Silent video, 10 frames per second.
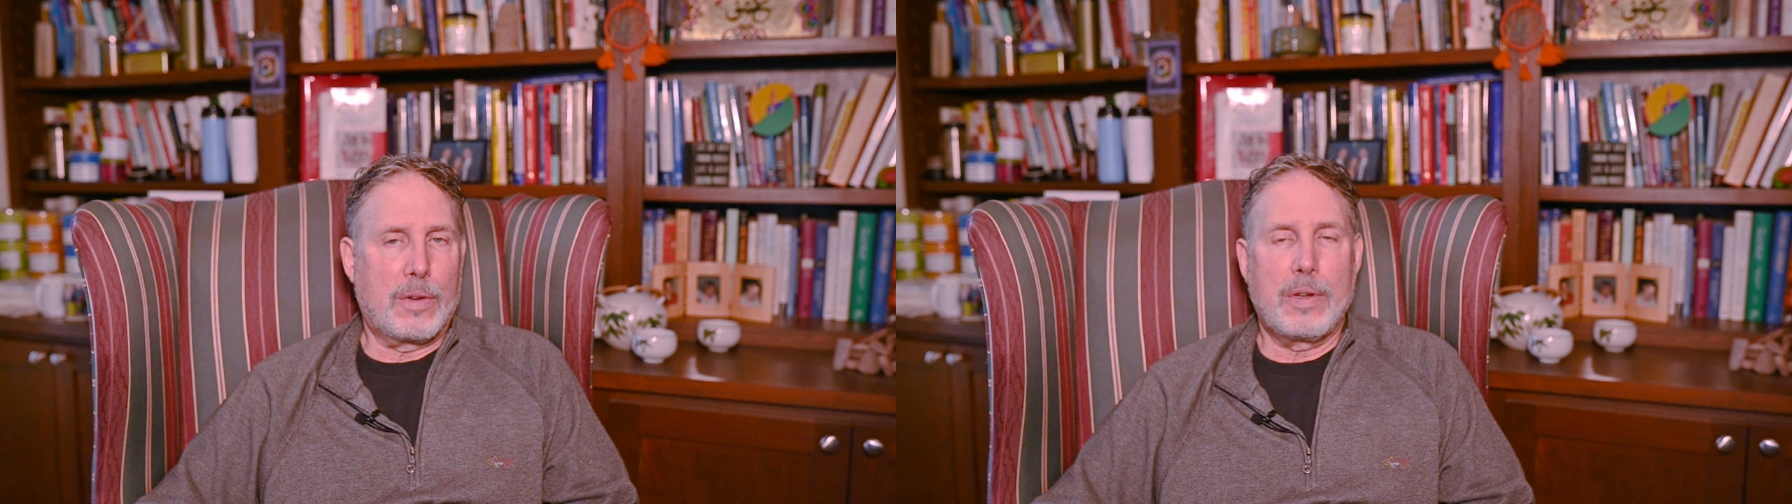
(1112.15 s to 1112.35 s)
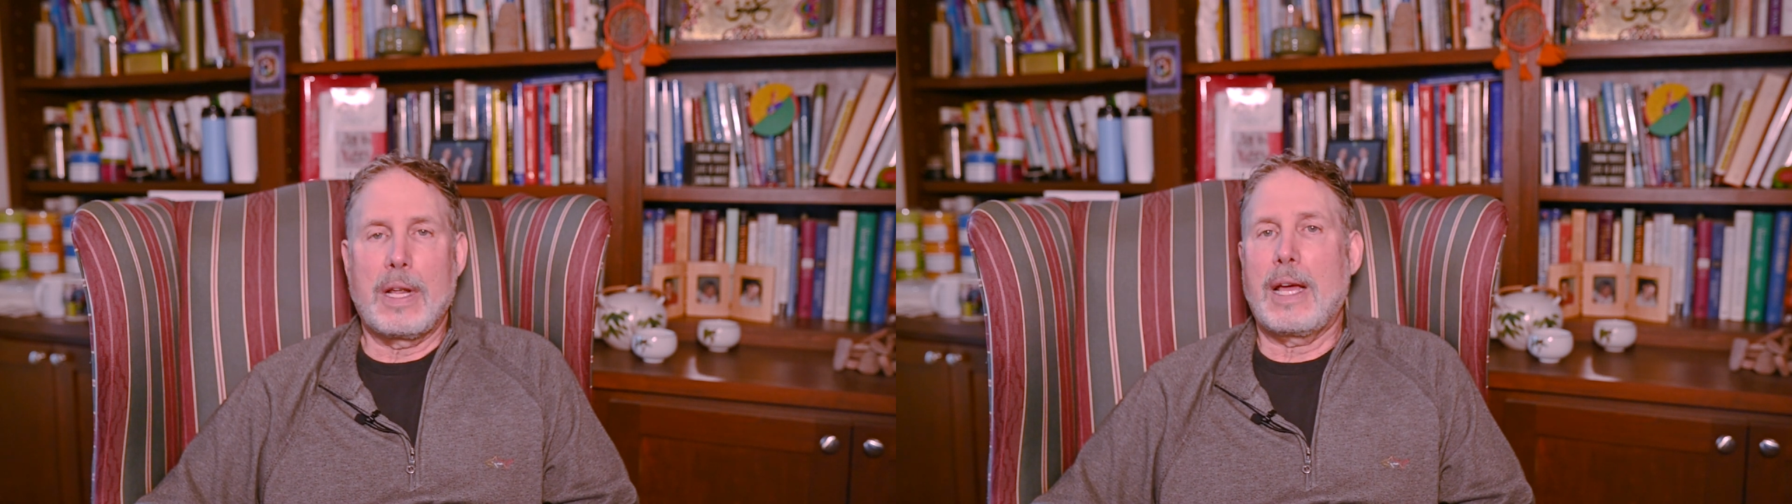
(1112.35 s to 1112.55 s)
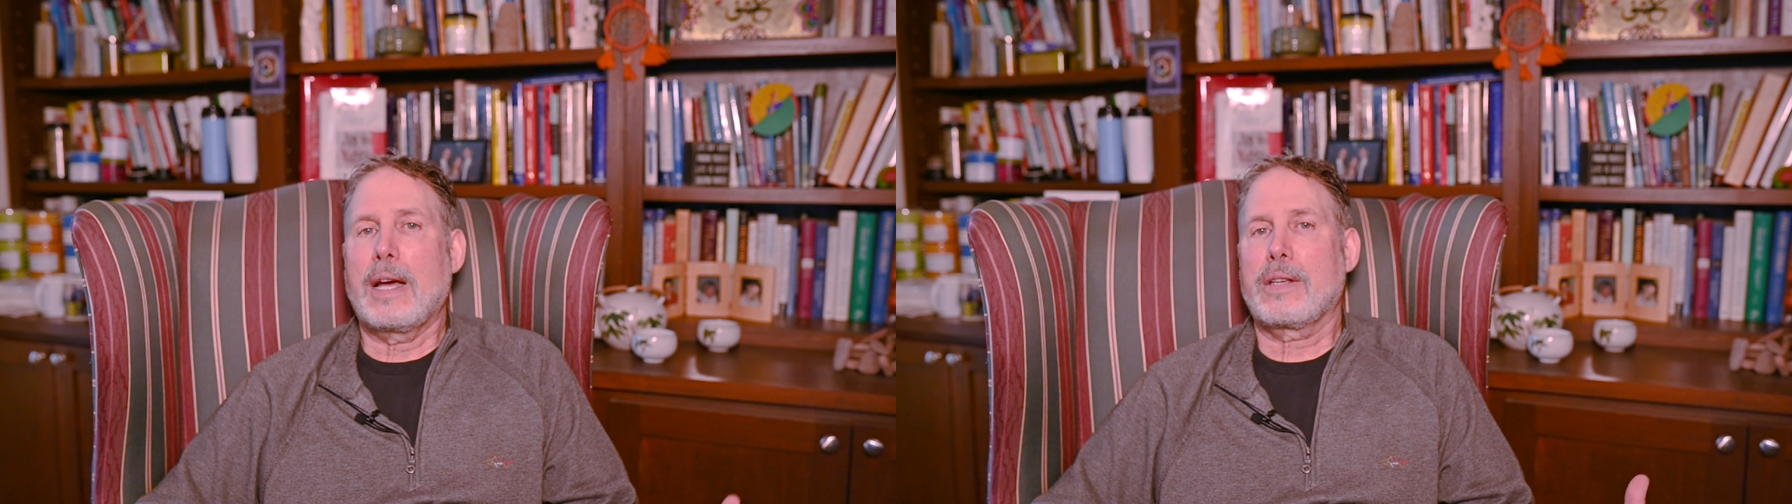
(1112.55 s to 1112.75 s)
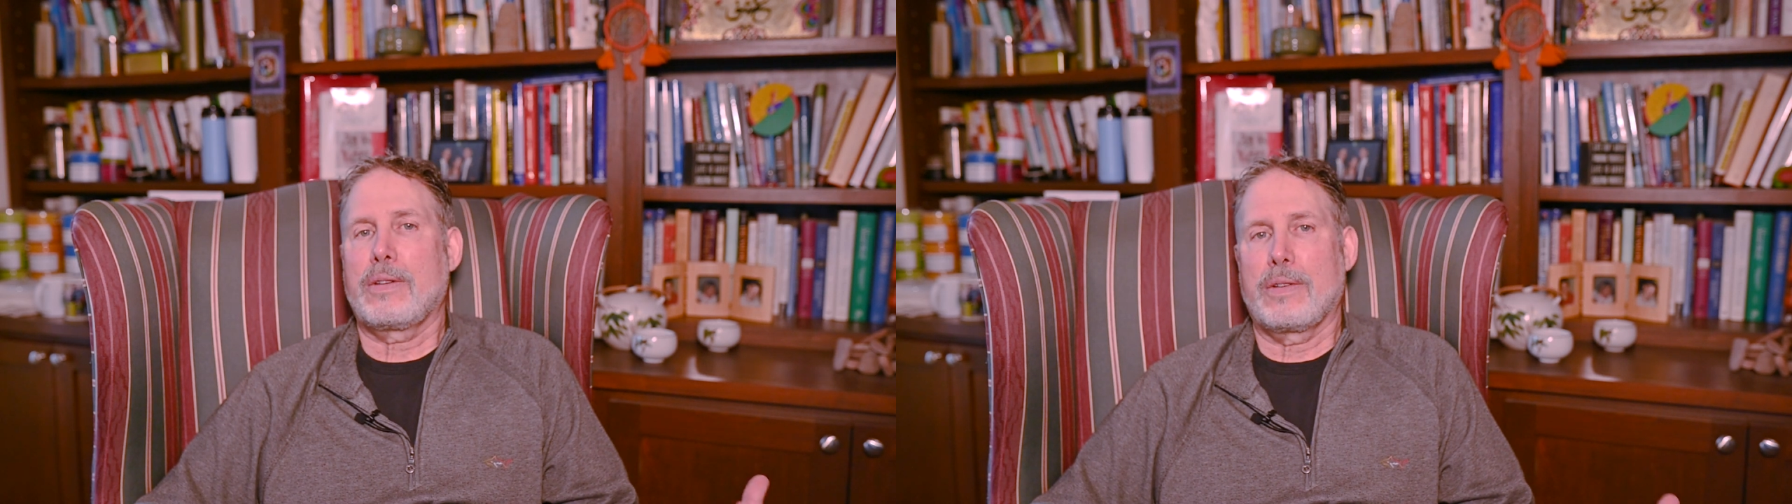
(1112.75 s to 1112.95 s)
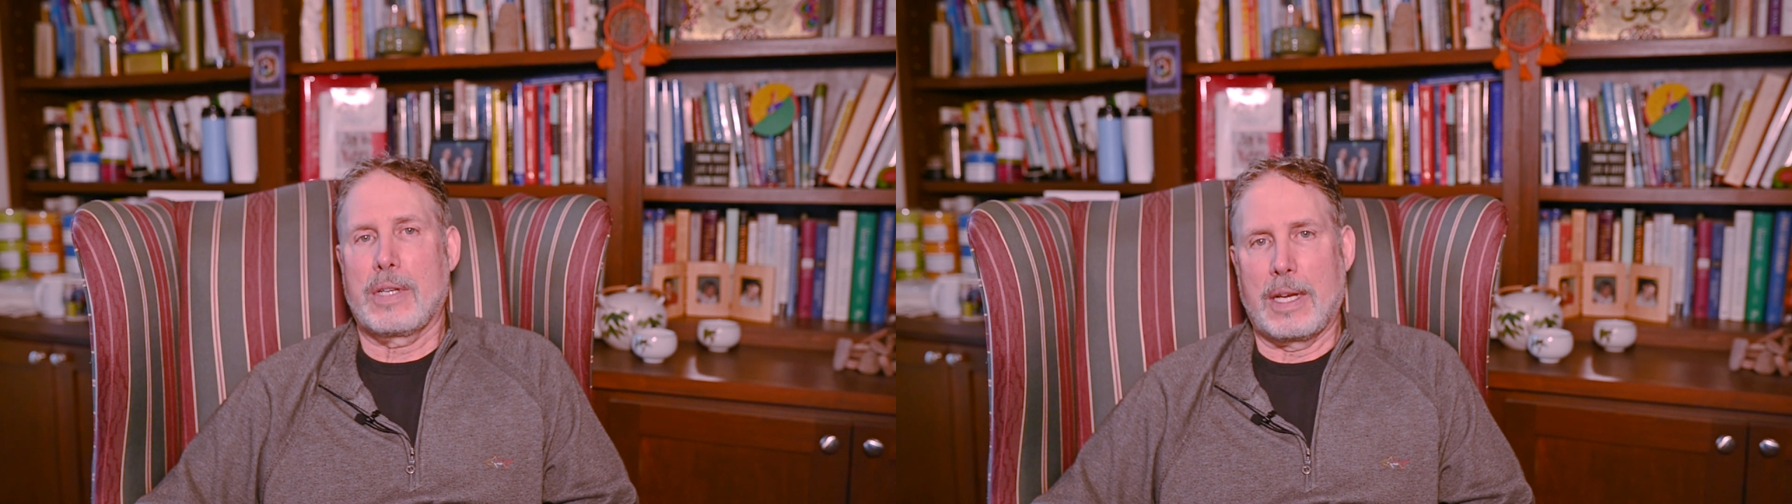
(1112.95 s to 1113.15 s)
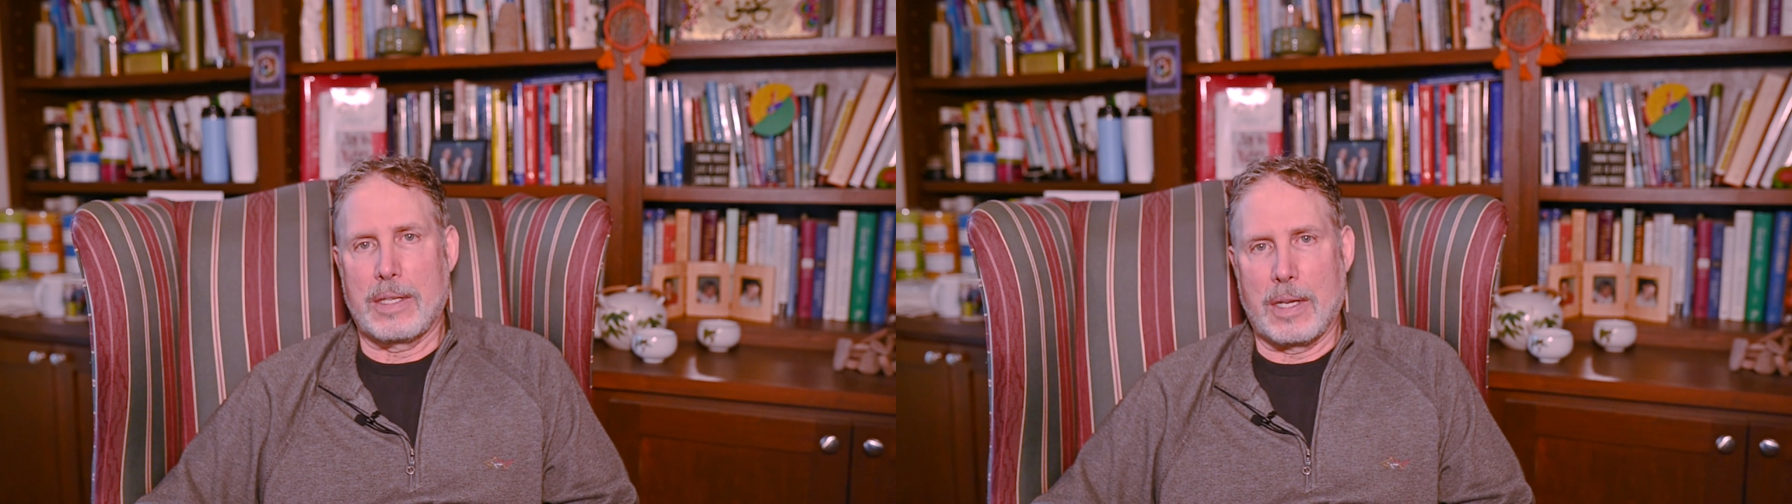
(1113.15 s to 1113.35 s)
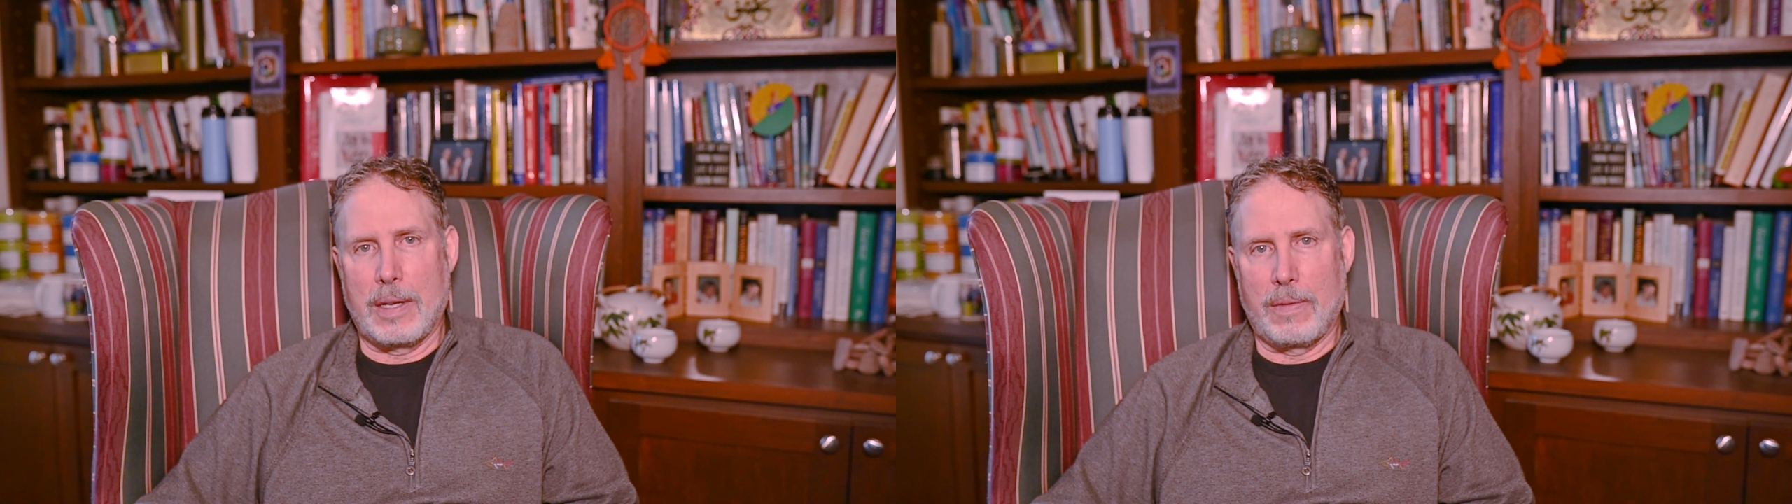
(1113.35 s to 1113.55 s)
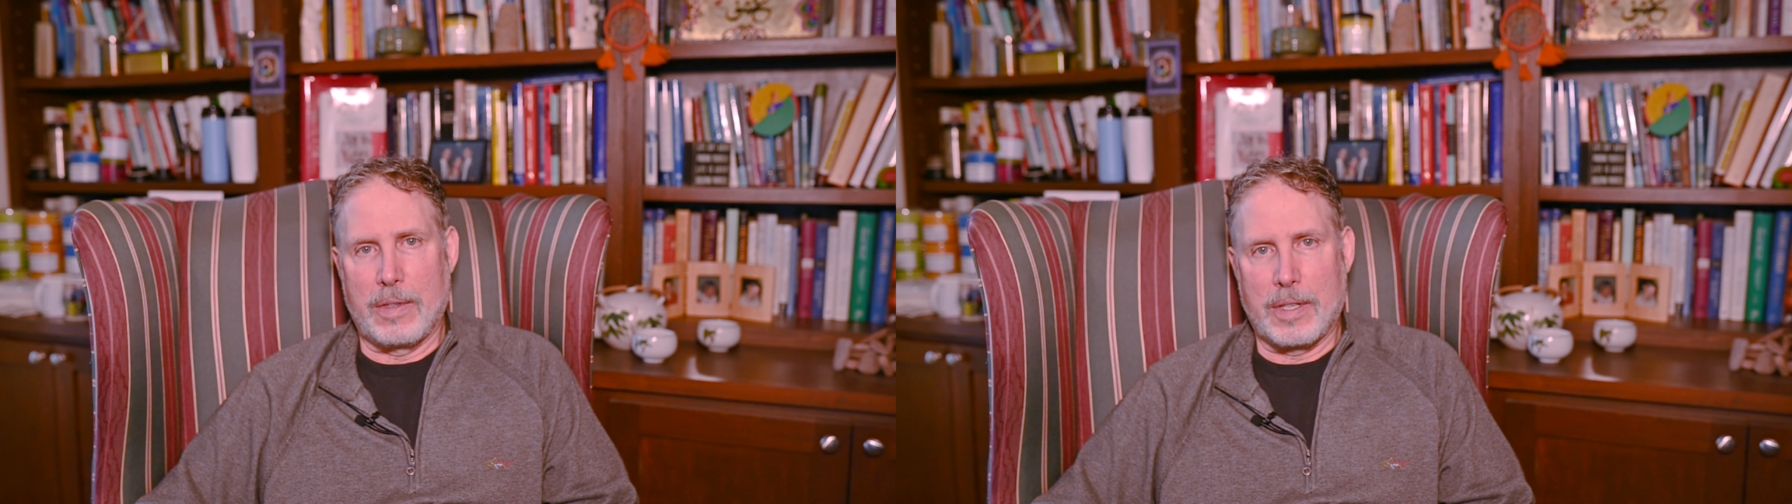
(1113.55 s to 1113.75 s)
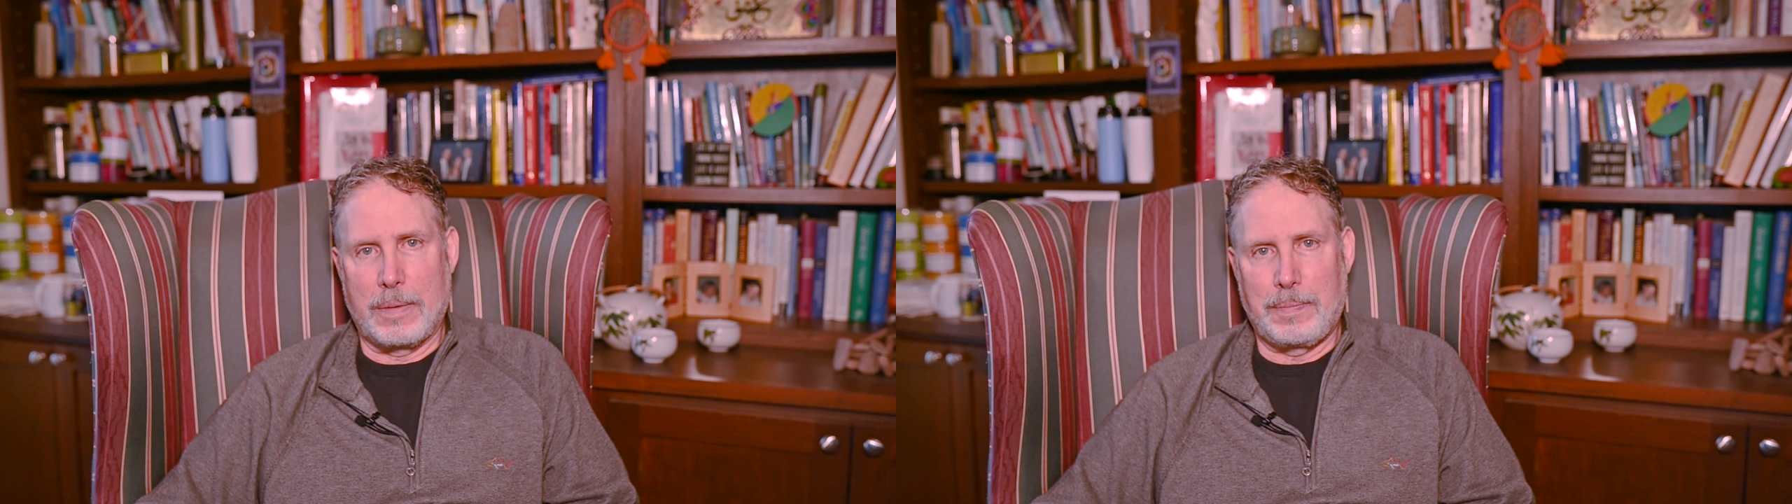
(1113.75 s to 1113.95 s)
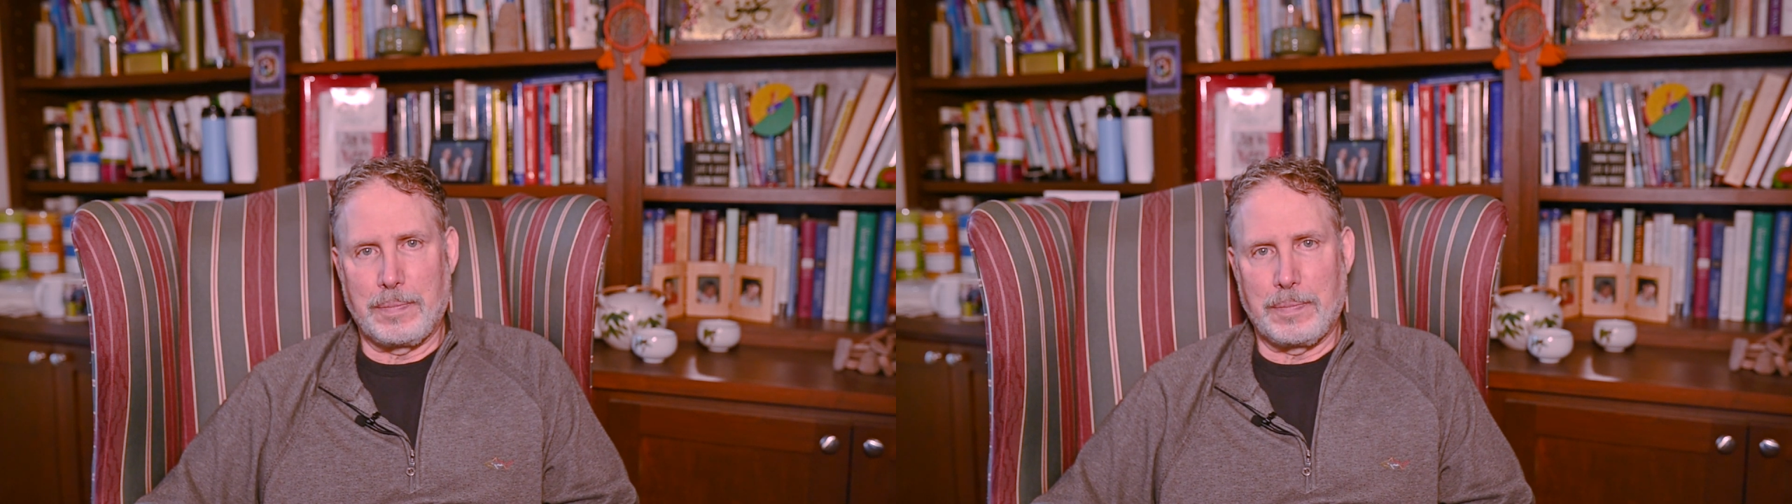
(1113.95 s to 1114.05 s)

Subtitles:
good exercise levels,